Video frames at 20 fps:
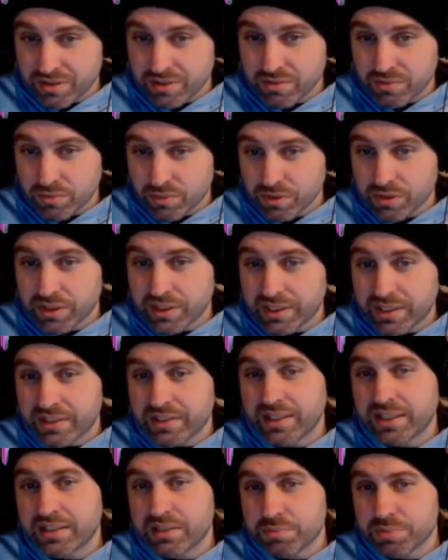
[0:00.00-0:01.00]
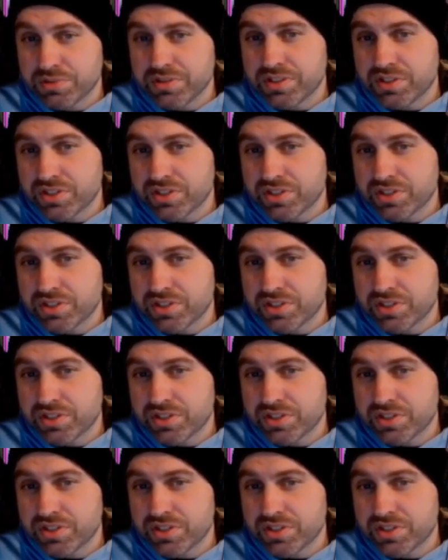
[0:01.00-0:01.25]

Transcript: We're looking at 90%